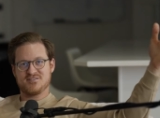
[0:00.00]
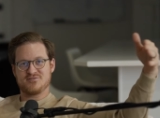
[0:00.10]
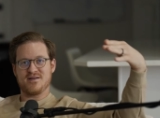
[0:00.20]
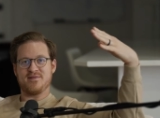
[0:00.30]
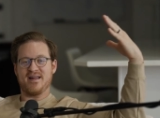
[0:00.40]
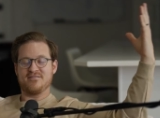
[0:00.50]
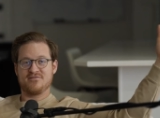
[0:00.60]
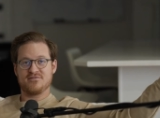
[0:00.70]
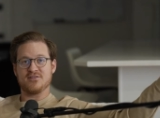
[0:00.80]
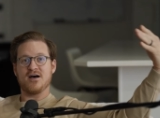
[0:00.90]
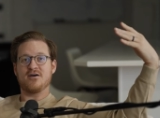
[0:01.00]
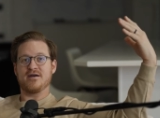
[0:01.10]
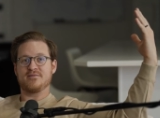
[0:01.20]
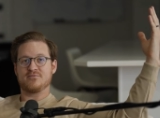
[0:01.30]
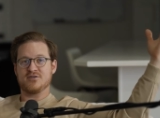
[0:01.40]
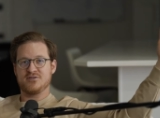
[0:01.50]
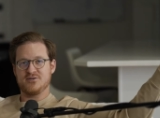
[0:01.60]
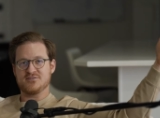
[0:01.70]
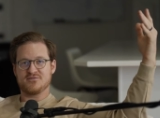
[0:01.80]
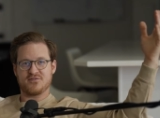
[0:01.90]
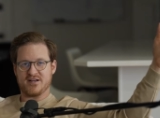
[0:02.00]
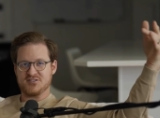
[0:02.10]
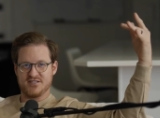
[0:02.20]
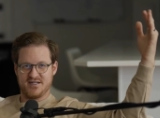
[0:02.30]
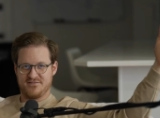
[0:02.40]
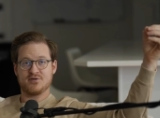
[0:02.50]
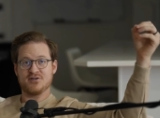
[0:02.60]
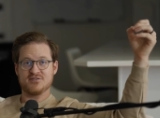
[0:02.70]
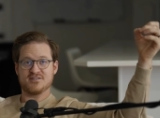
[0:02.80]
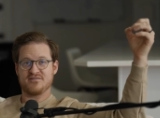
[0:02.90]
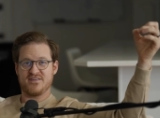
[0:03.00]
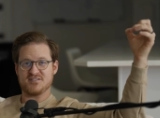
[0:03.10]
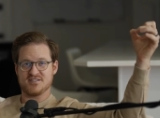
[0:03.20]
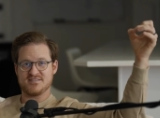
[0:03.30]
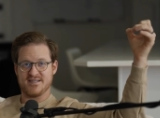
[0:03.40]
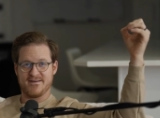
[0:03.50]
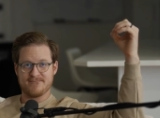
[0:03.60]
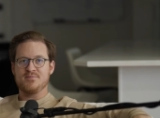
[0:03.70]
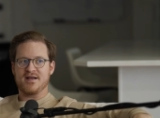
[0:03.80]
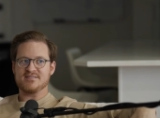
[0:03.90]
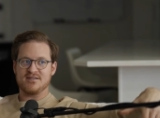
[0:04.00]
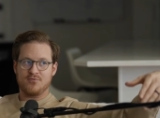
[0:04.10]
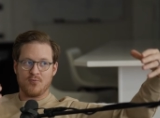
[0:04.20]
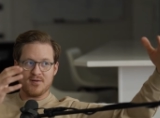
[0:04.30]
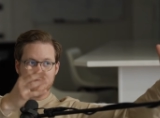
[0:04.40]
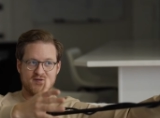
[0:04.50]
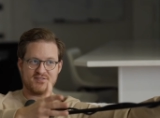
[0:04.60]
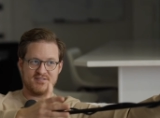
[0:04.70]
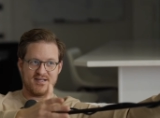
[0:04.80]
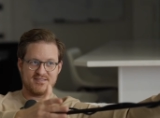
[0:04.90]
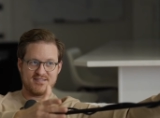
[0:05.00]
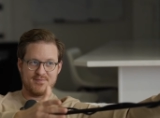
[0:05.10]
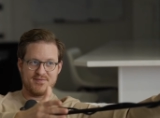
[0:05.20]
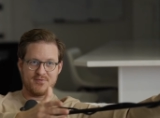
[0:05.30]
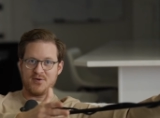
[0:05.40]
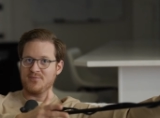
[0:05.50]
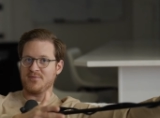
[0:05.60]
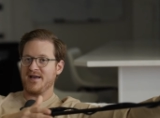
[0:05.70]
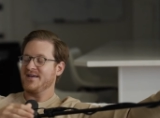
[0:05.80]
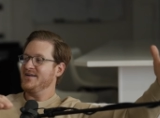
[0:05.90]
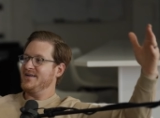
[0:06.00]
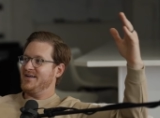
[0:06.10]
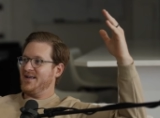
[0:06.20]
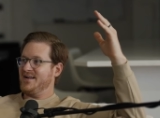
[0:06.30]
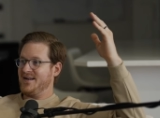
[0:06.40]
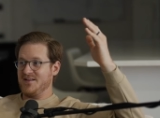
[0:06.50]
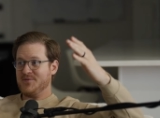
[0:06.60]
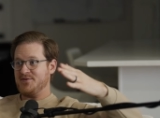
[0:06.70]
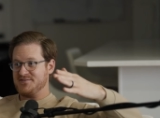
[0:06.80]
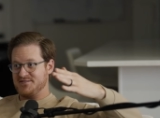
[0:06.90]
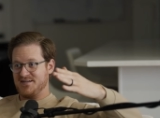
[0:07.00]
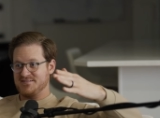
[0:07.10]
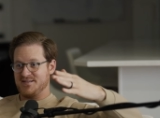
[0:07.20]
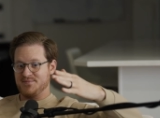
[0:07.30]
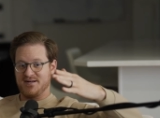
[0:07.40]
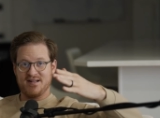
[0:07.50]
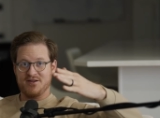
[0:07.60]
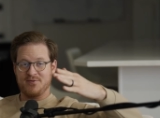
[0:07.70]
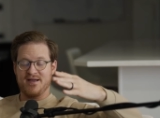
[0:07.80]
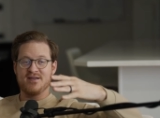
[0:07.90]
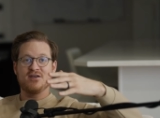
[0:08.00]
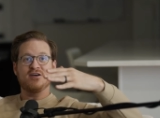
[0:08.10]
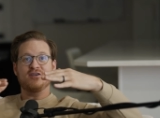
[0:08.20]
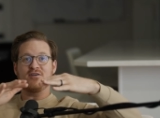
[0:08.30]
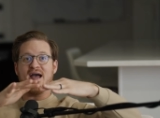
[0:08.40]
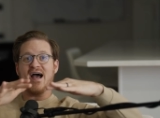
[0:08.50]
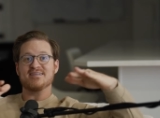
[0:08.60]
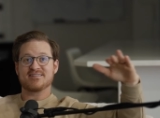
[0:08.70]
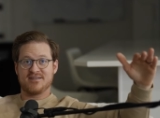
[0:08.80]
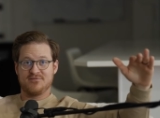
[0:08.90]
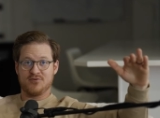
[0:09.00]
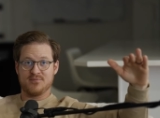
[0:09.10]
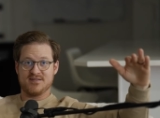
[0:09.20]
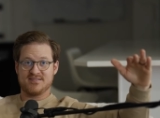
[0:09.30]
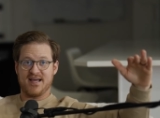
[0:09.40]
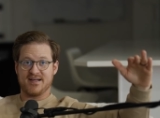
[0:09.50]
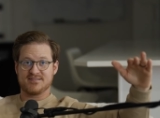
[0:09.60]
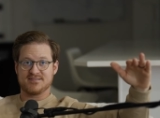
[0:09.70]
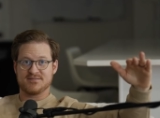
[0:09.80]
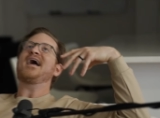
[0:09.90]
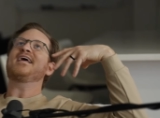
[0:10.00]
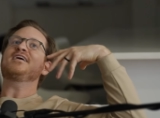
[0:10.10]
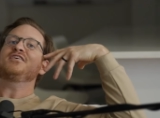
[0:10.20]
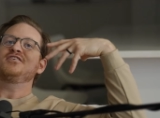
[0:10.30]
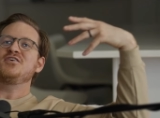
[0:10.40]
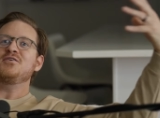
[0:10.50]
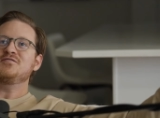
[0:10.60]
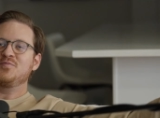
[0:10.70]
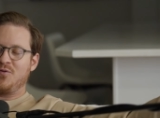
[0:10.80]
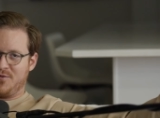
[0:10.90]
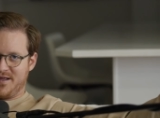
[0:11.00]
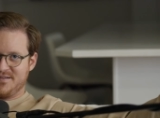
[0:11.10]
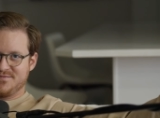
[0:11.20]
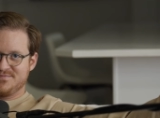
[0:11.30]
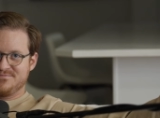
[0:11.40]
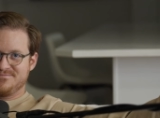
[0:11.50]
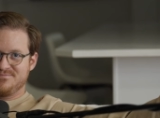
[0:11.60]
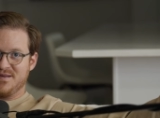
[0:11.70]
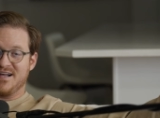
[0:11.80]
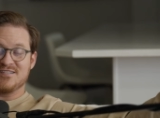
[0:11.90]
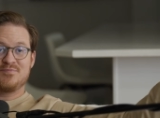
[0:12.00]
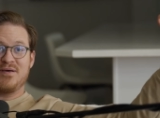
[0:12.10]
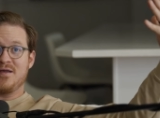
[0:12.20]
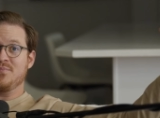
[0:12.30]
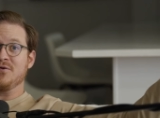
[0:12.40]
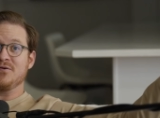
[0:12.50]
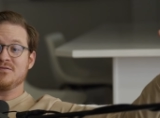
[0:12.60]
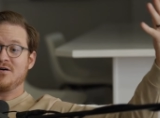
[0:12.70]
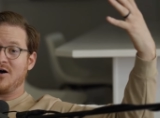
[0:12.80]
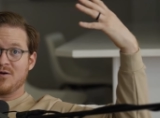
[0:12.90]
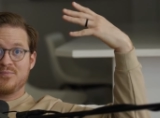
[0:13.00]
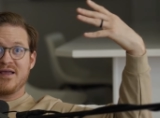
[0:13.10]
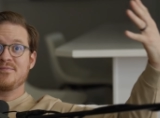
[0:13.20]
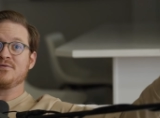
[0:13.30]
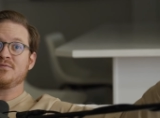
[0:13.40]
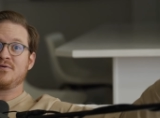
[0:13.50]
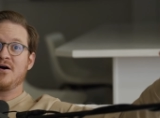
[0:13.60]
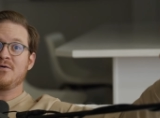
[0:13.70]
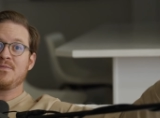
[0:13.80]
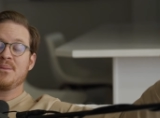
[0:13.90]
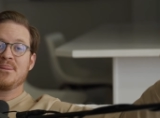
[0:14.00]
streamlined and flow and reduce friction and produce efficiency. Because if one person does something one way and another person does something another way, you're asking for mistakes. And a huge point, because people are people, bro.